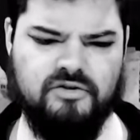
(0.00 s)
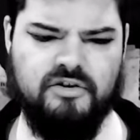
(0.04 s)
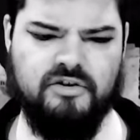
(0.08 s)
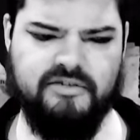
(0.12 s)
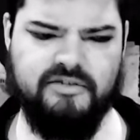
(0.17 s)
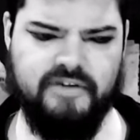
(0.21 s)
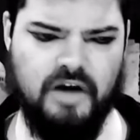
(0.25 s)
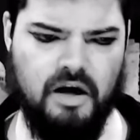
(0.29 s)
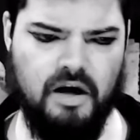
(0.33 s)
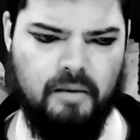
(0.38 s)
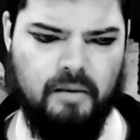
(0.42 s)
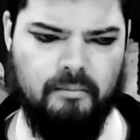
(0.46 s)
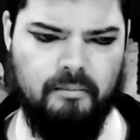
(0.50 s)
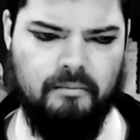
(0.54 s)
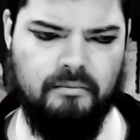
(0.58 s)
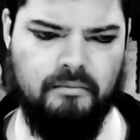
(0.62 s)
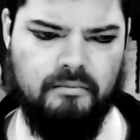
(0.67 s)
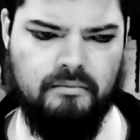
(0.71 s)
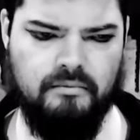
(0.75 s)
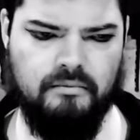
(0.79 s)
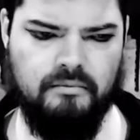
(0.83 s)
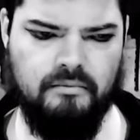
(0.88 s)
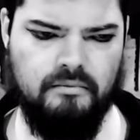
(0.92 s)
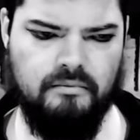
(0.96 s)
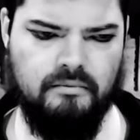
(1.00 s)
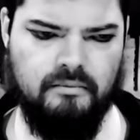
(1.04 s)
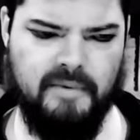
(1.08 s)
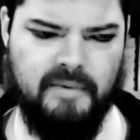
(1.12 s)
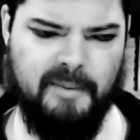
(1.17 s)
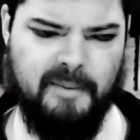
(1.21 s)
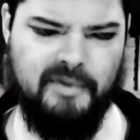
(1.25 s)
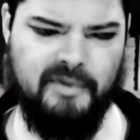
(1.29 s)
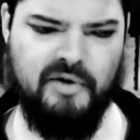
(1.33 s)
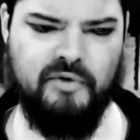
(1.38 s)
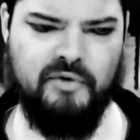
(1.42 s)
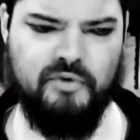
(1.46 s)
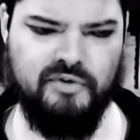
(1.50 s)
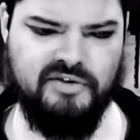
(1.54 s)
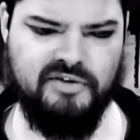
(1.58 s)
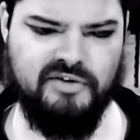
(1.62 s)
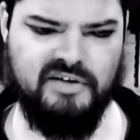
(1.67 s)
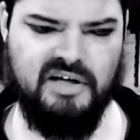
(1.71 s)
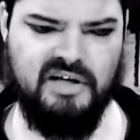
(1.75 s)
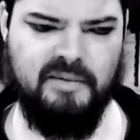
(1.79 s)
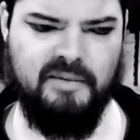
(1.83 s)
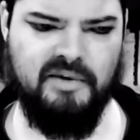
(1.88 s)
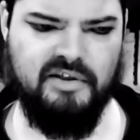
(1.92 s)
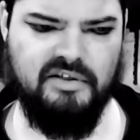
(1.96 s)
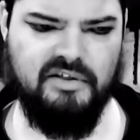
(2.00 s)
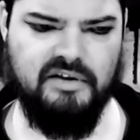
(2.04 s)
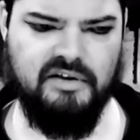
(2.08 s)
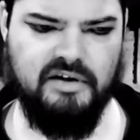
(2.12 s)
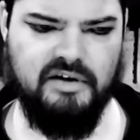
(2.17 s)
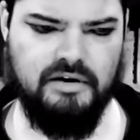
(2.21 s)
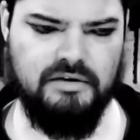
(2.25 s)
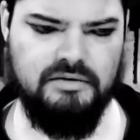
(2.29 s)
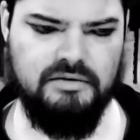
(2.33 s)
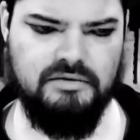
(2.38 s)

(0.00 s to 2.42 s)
dumb, maybe don't do a scheming thing.